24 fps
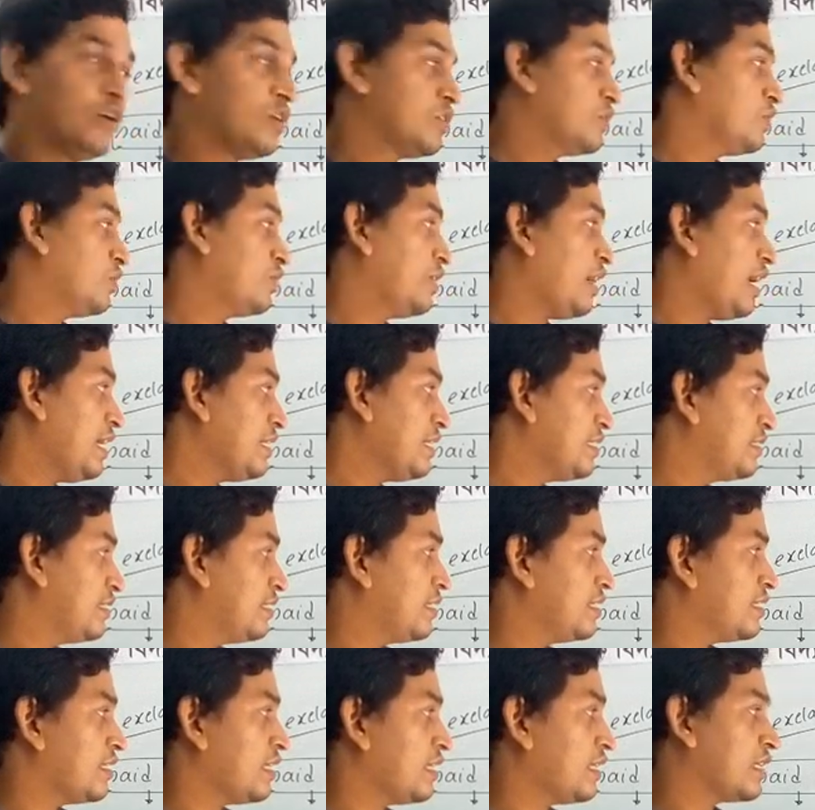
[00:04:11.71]
So as
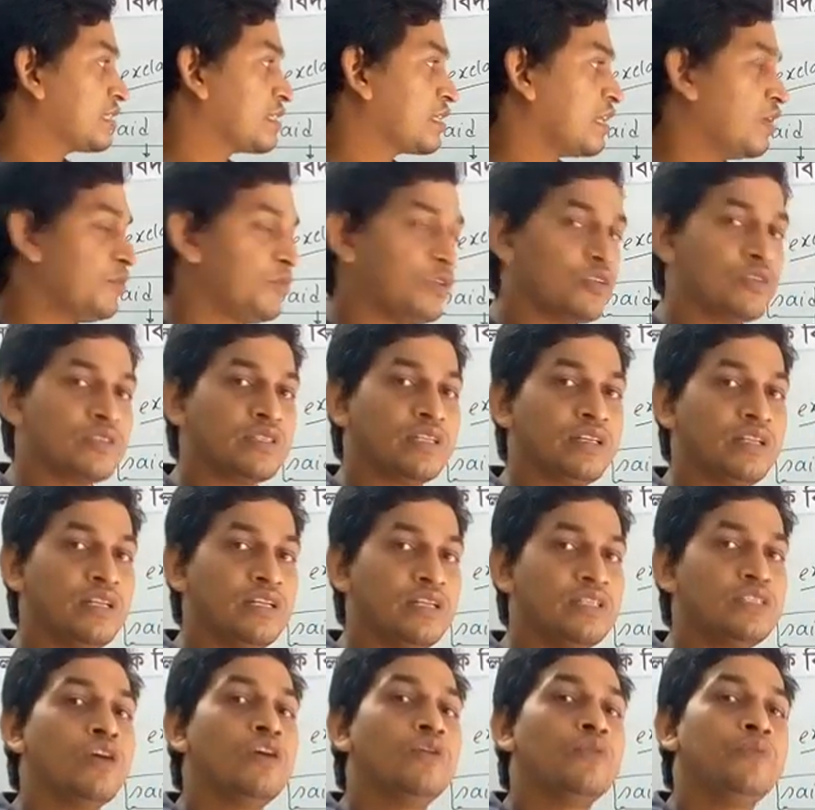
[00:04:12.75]
this is an exclamatory
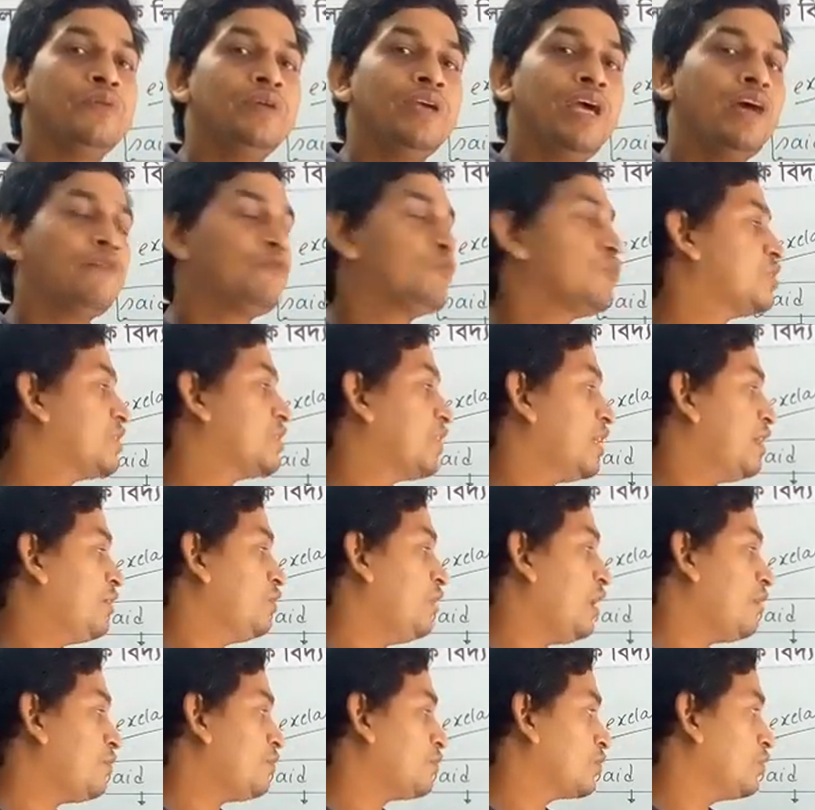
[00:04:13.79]
sentence, we have
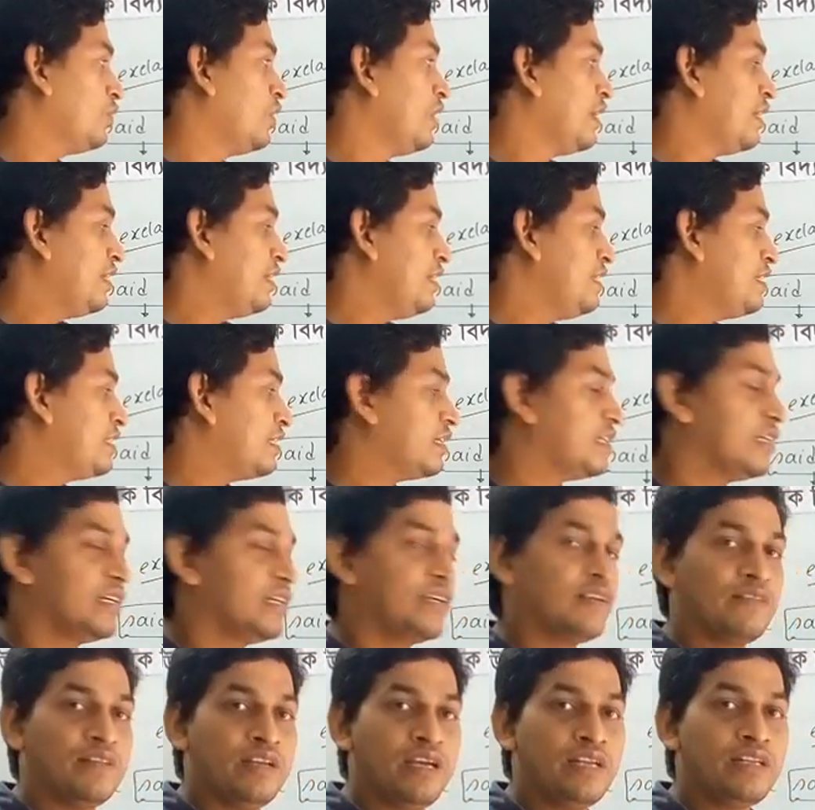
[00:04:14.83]
to insert
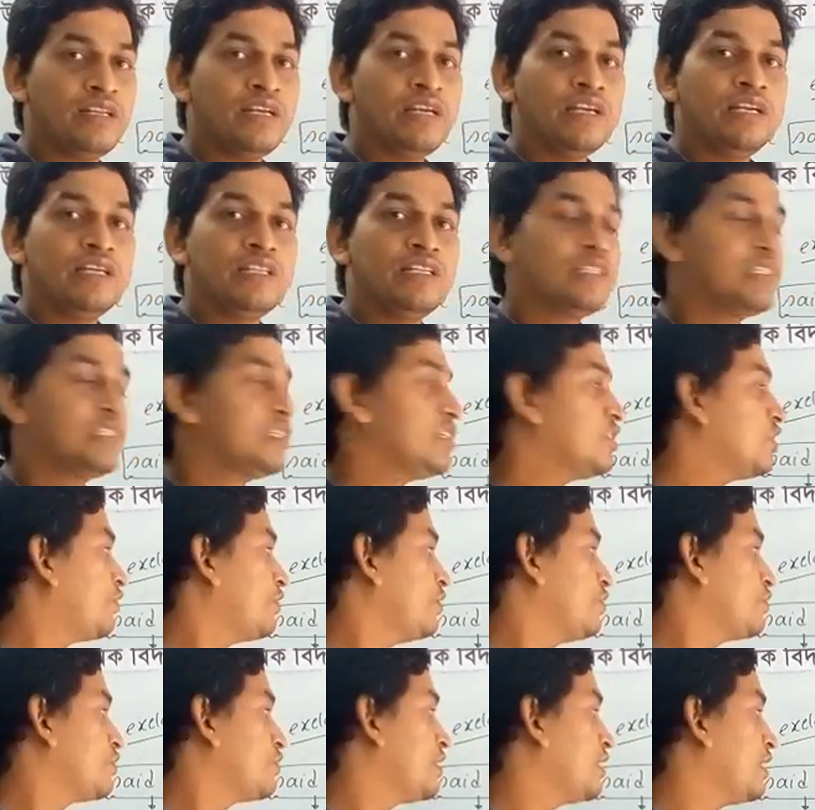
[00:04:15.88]
here that instead
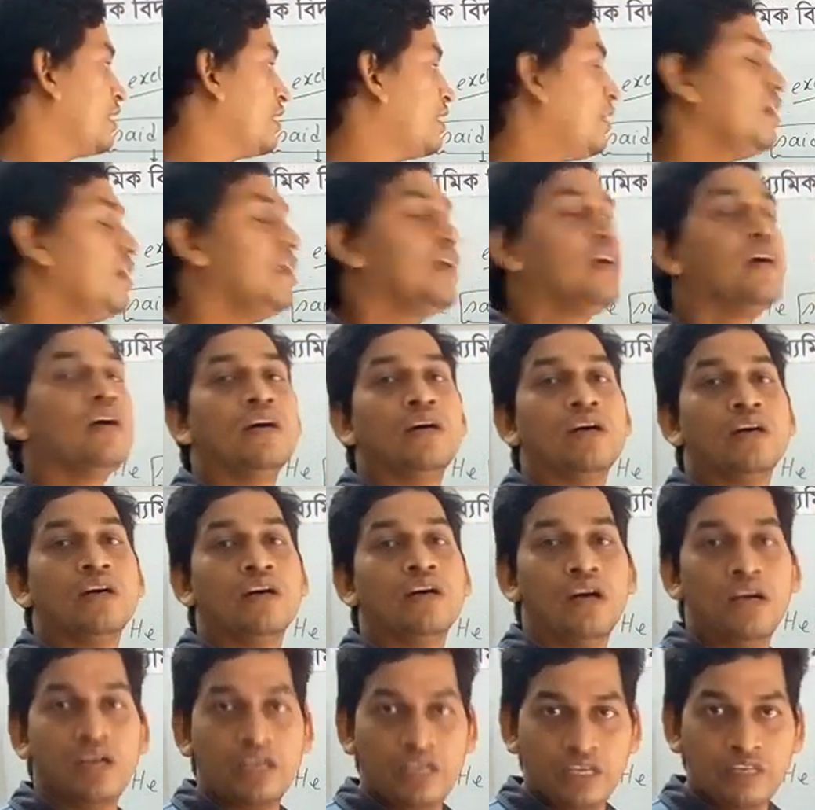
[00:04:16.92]
of using here
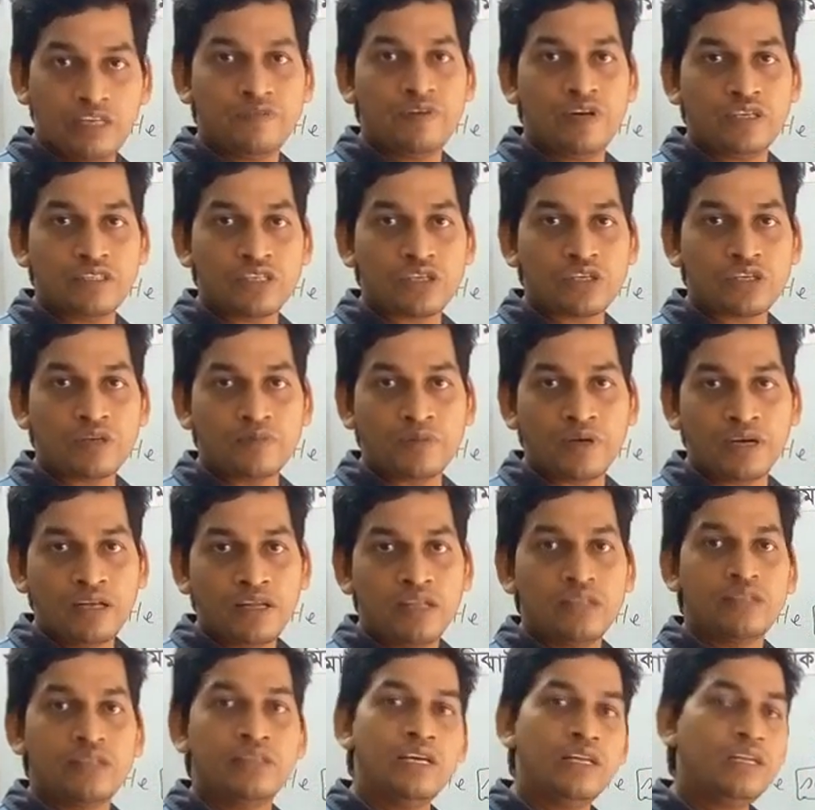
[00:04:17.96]
inverted
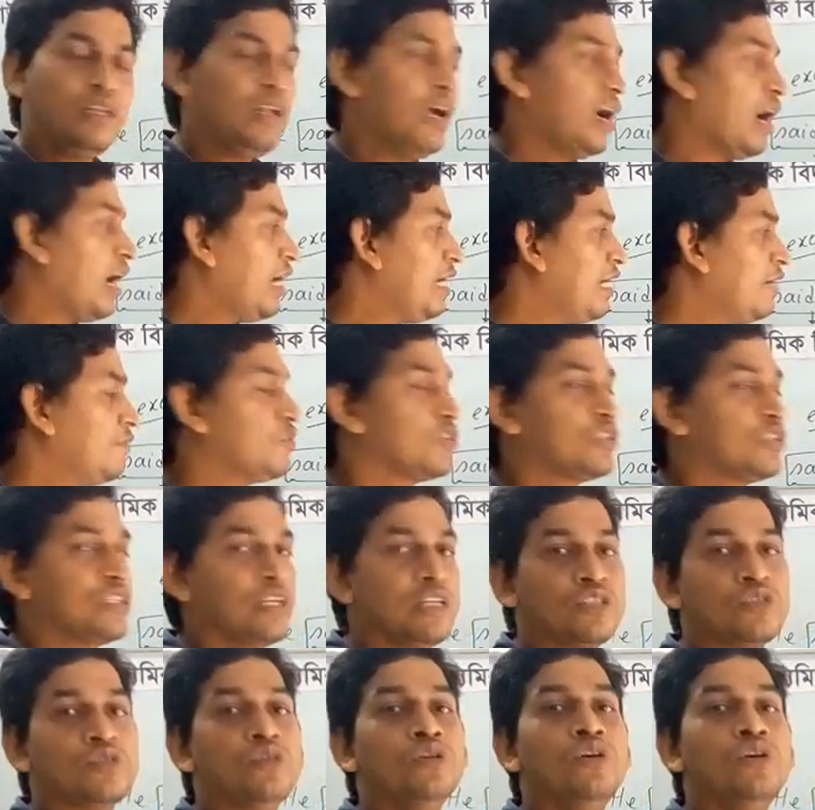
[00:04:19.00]
comma. Then I have to
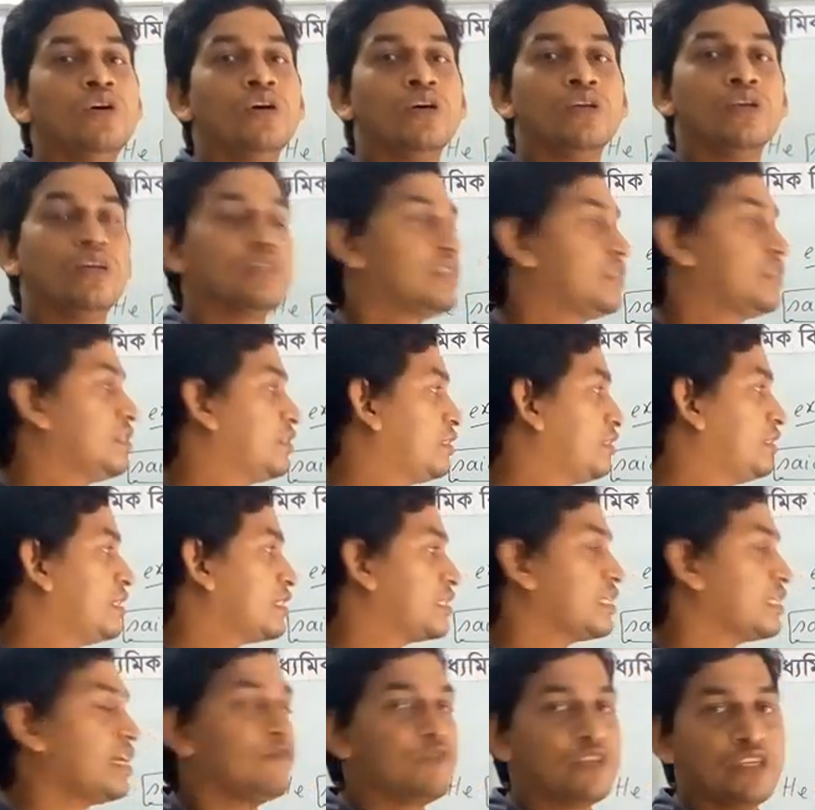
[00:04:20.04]
change to the
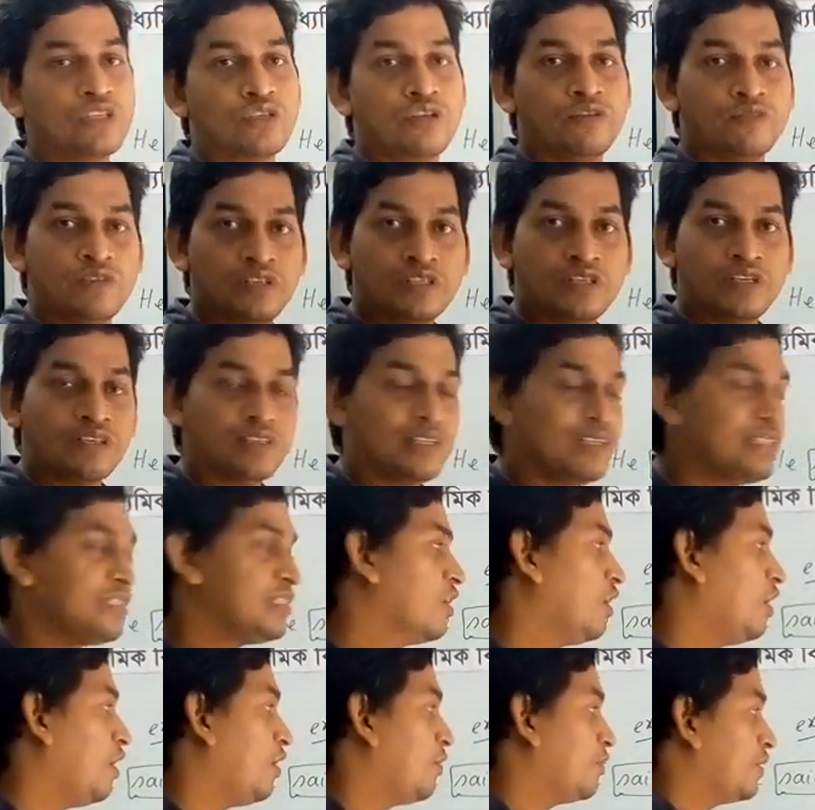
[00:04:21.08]
subject of the sentence
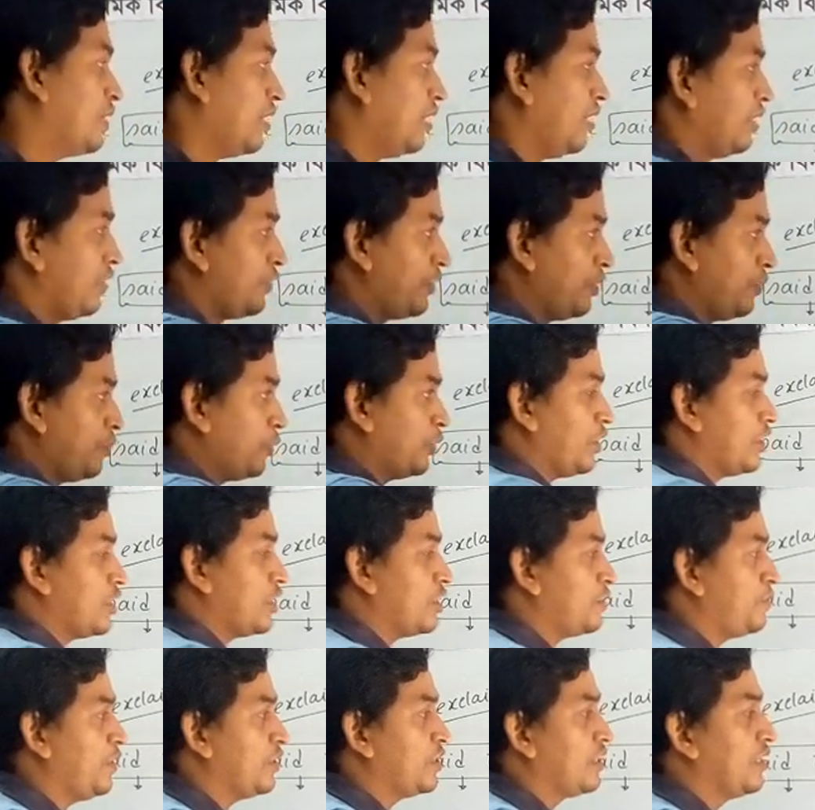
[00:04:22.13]
of the reported
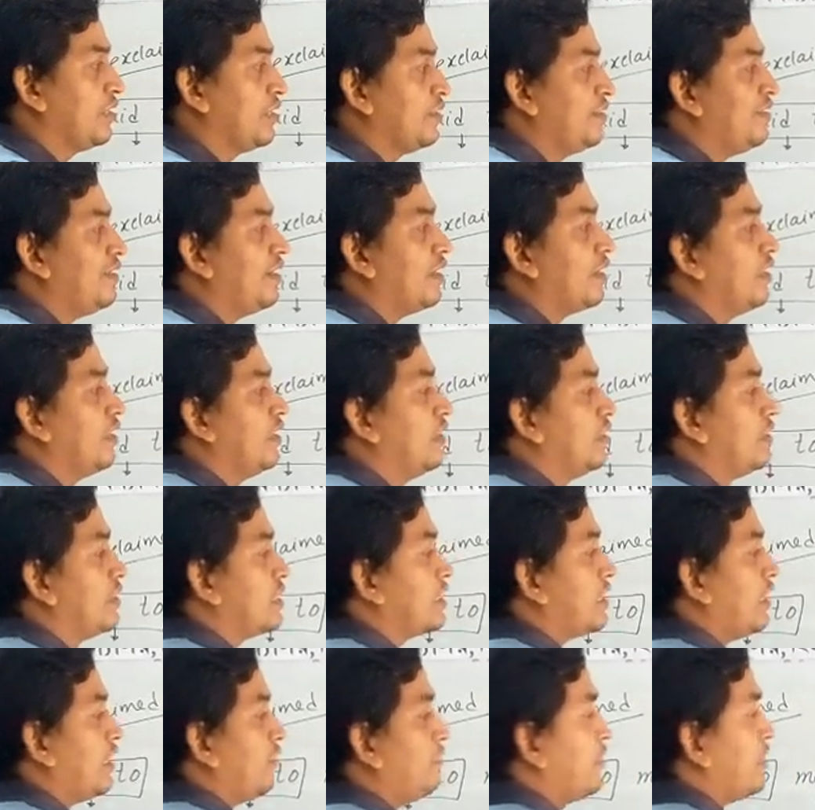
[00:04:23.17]
speech. Here the
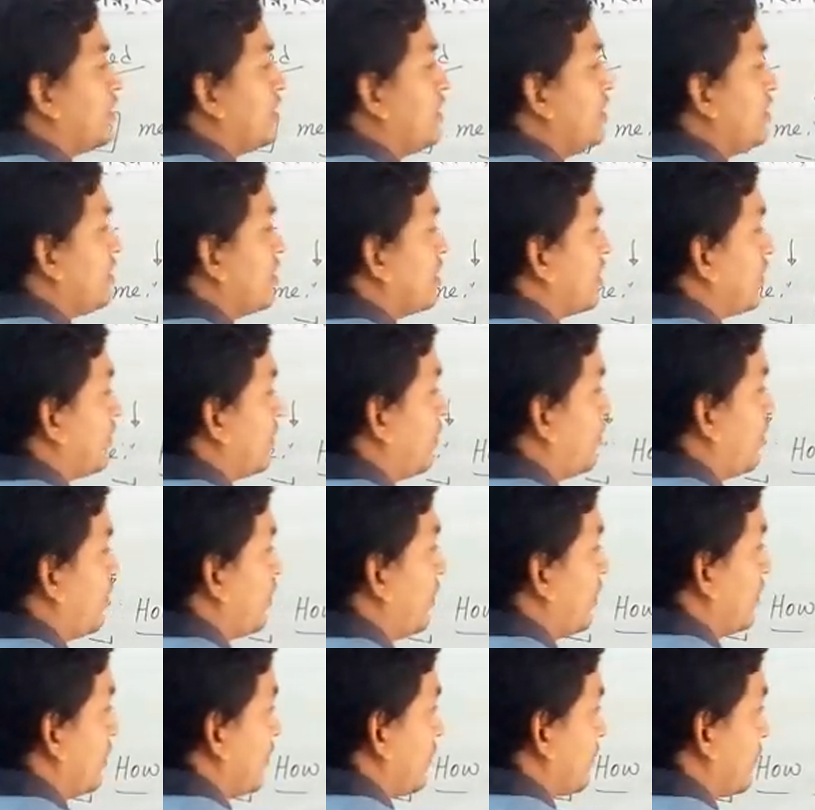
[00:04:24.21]
subject is the
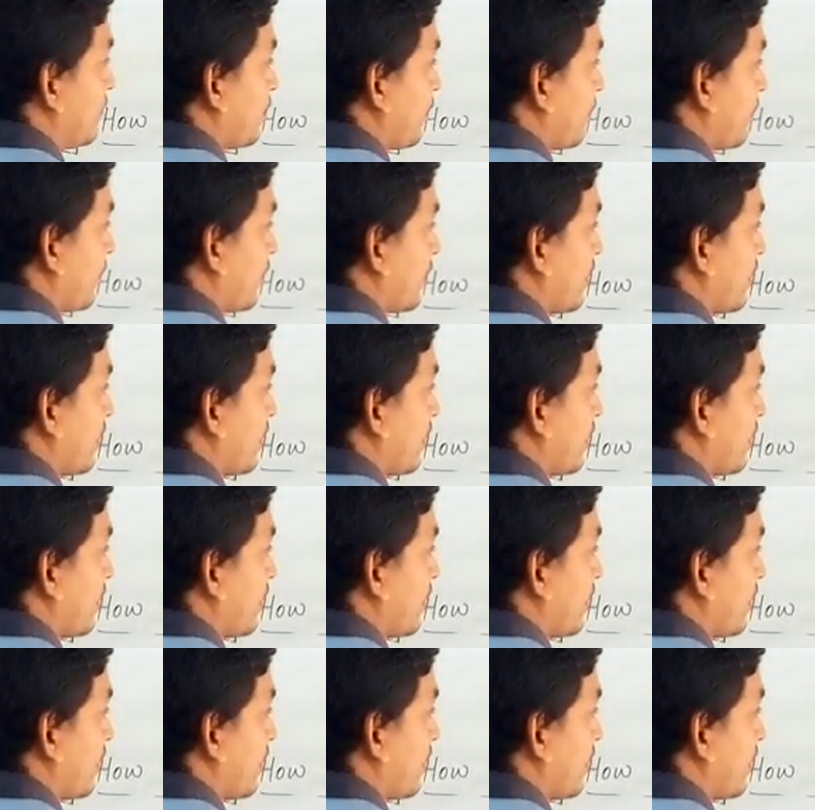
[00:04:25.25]
bird.